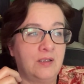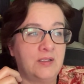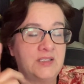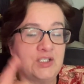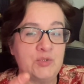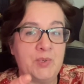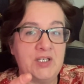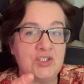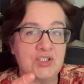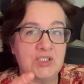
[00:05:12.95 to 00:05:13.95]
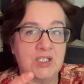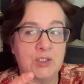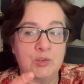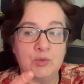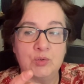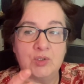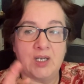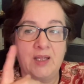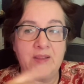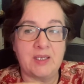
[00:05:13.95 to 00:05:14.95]
say goodbye just now,
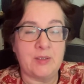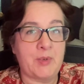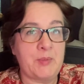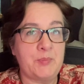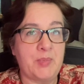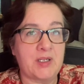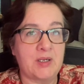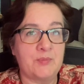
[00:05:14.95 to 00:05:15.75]
and then I might pick up